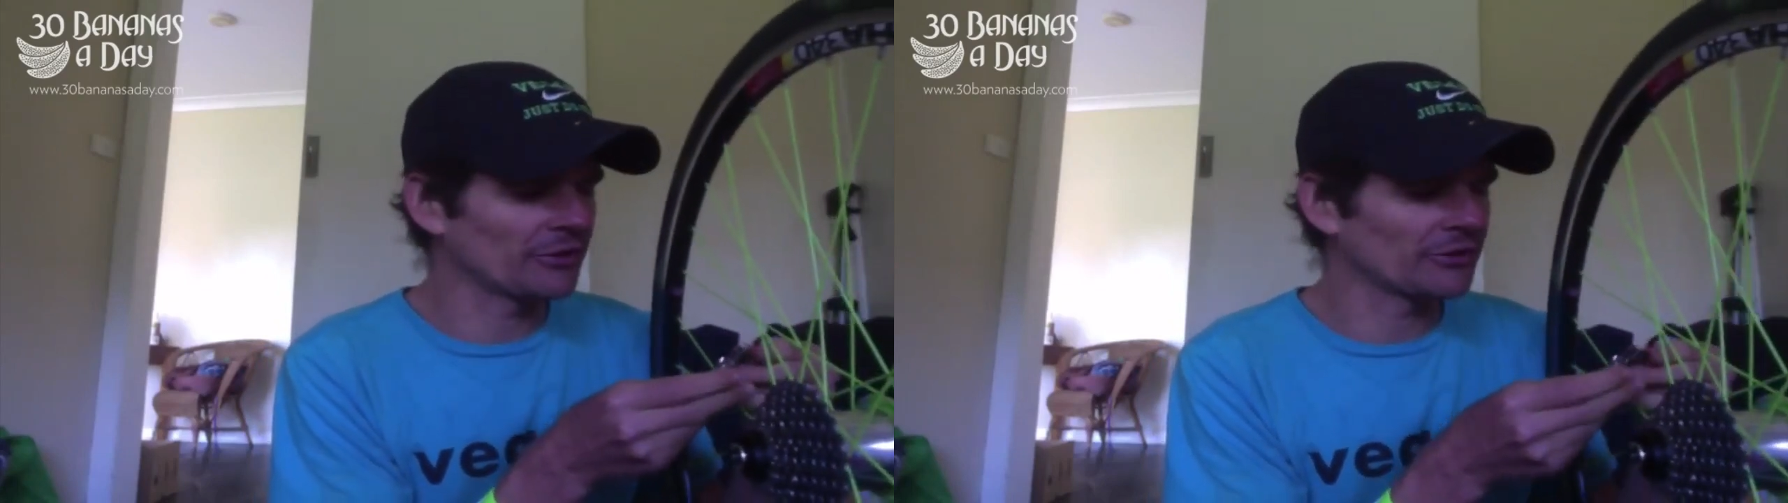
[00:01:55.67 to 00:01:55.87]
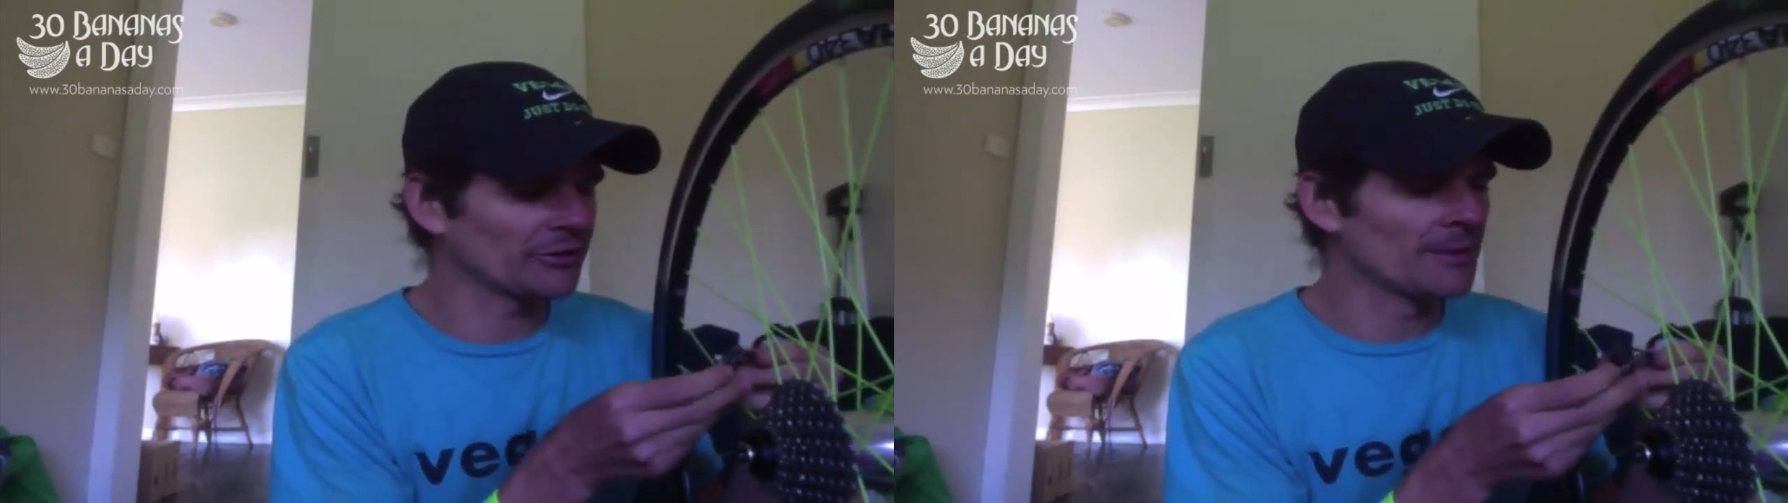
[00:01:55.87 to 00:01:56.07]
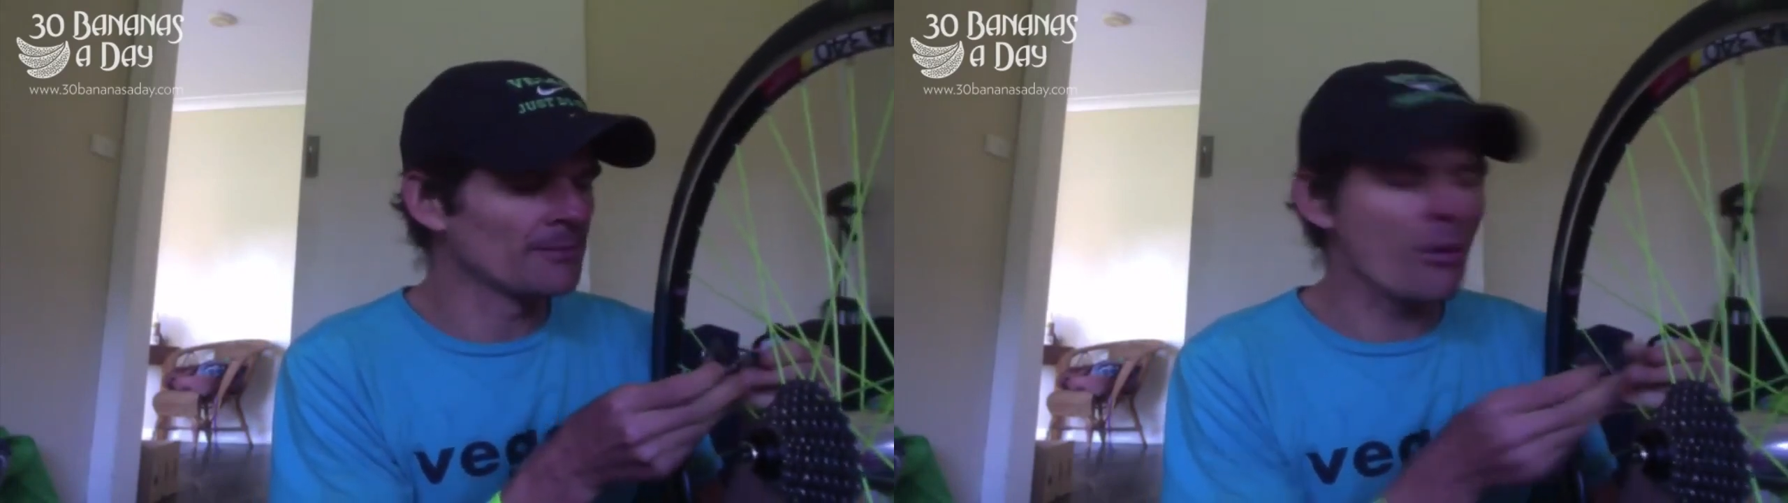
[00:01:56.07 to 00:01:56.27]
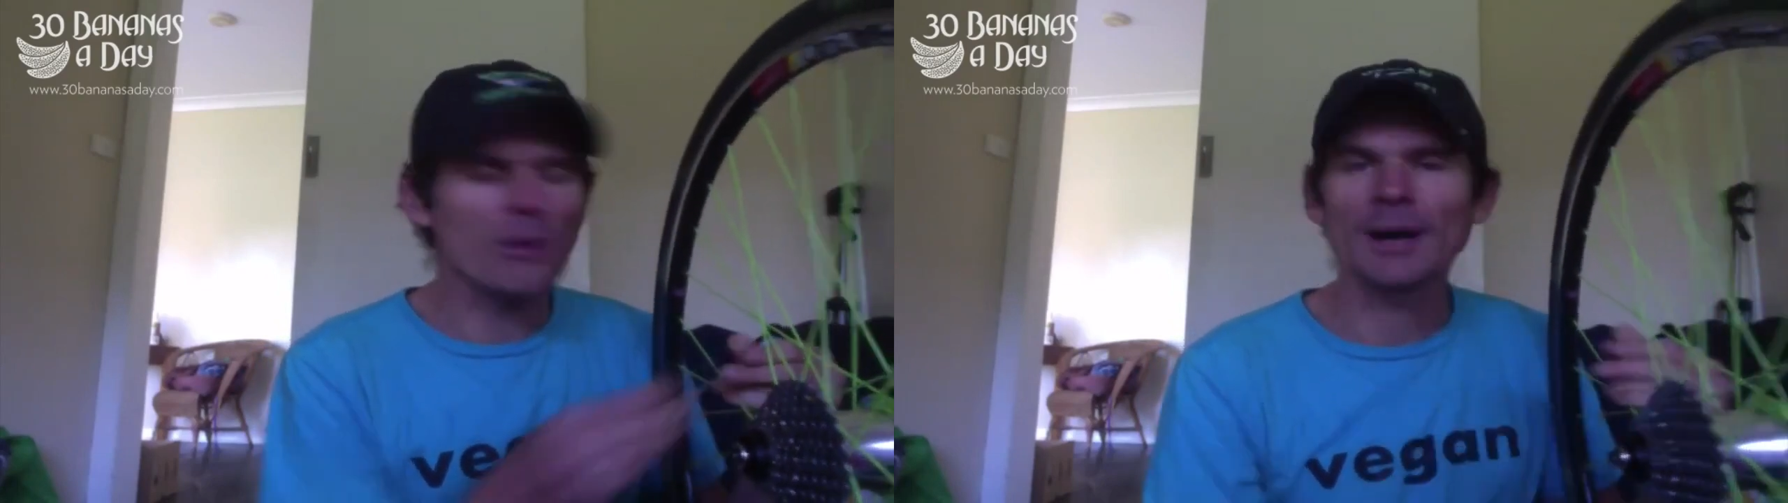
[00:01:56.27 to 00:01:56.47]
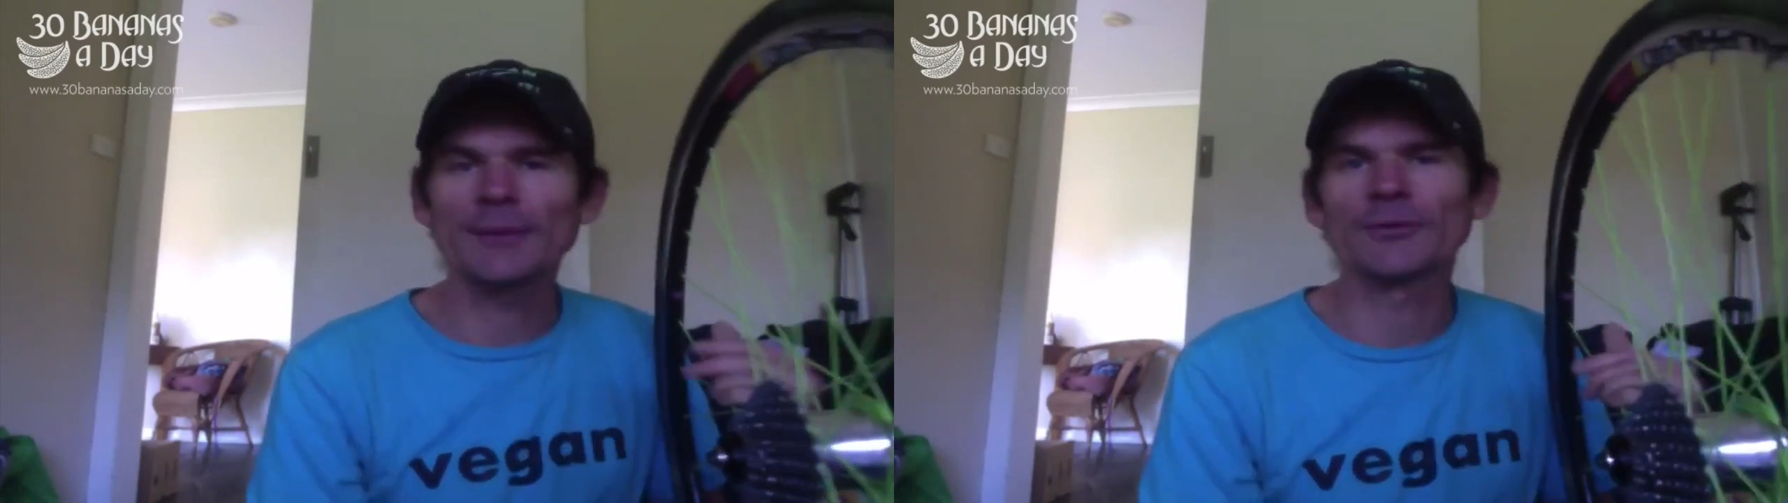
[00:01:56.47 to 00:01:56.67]
just
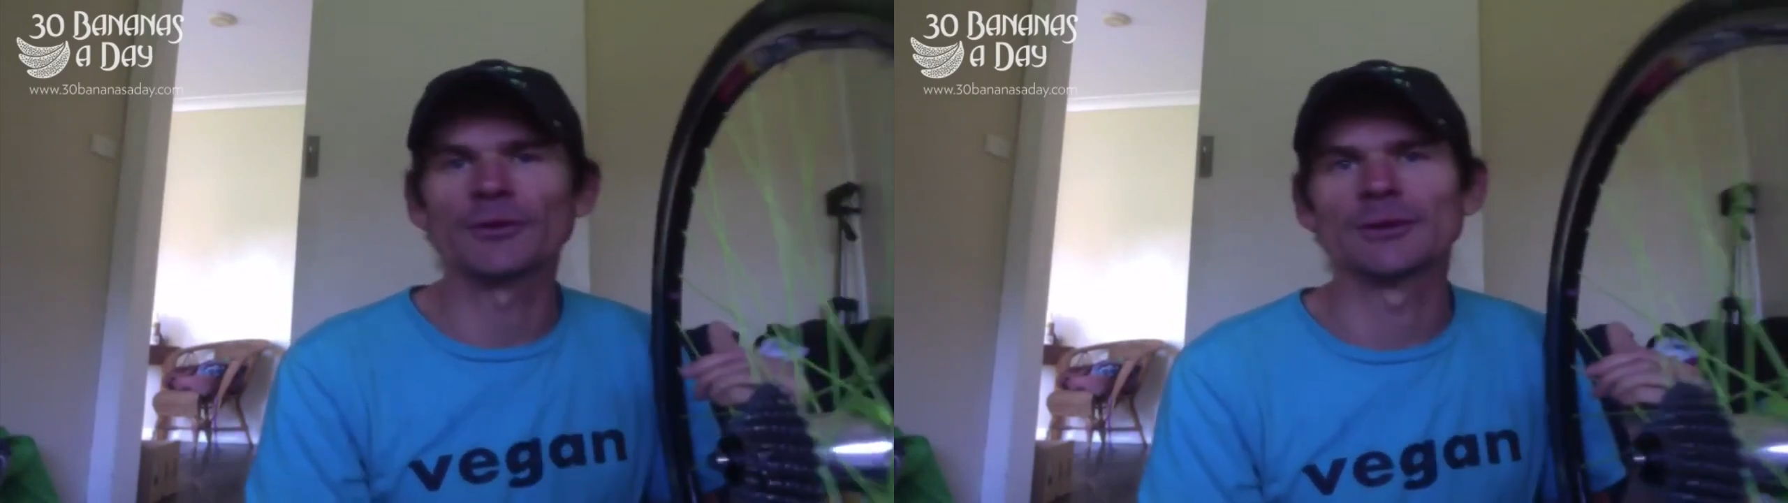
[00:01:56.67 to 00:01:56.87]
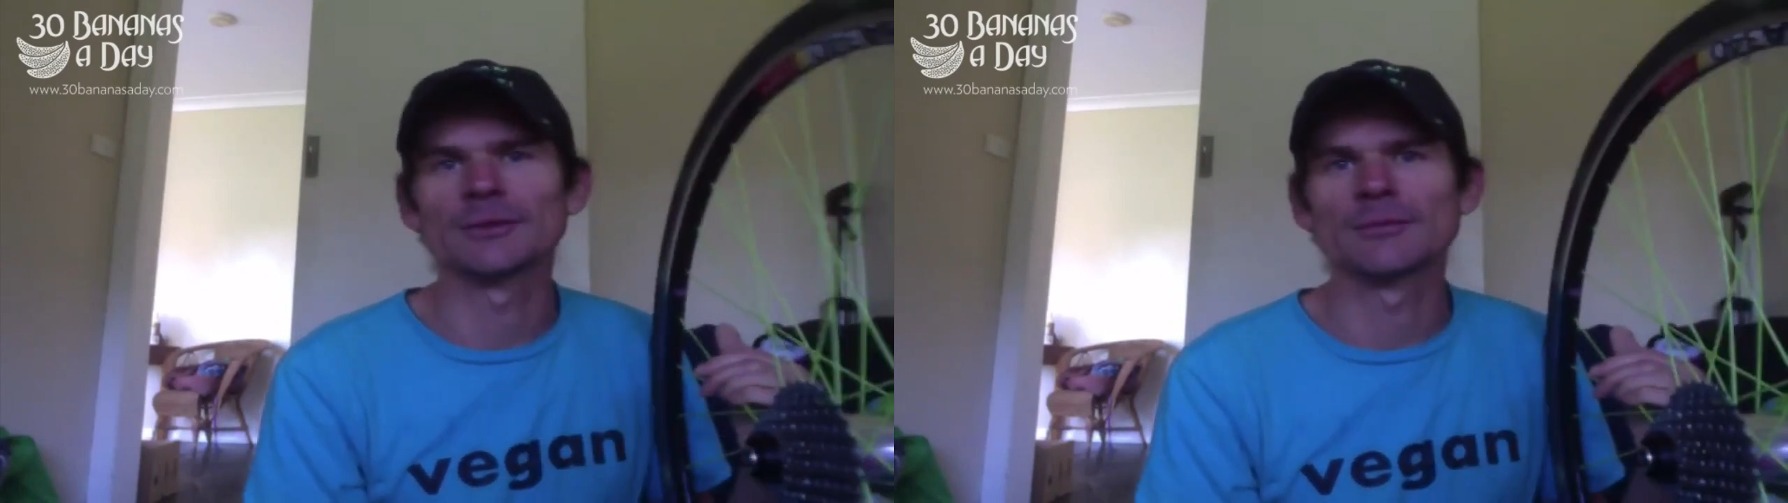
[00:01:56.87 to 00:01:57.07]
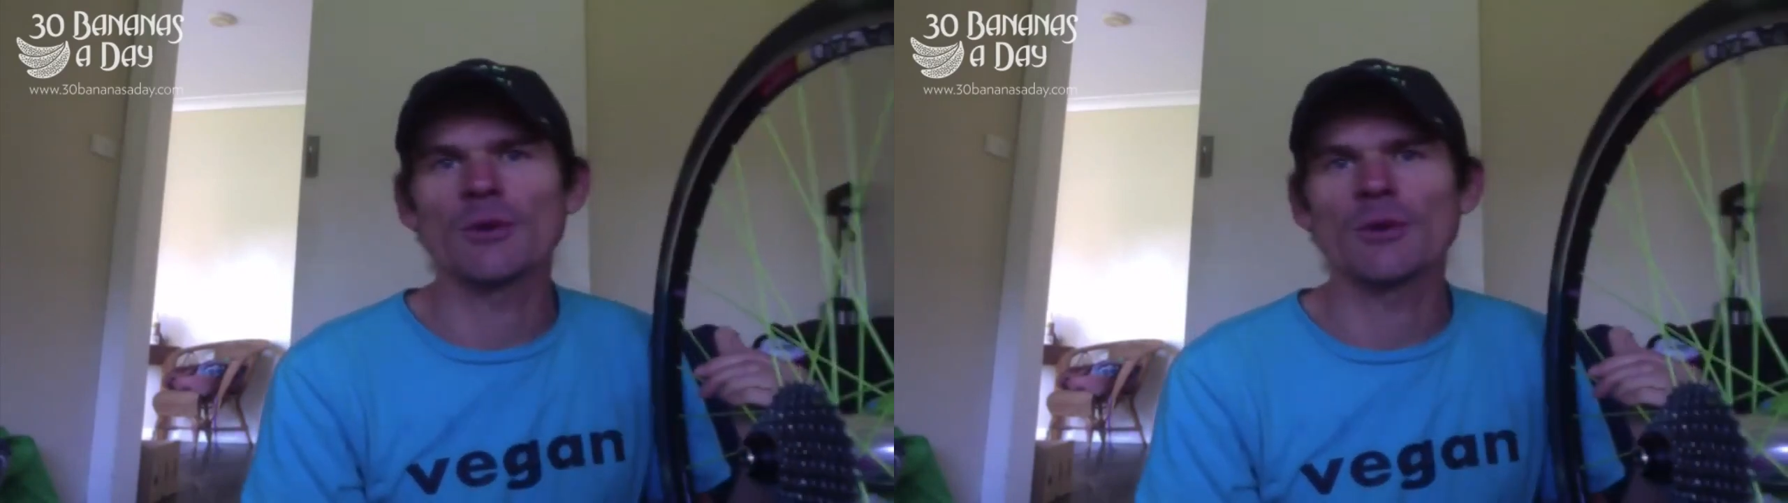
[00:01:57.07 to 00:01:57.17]
more comfort.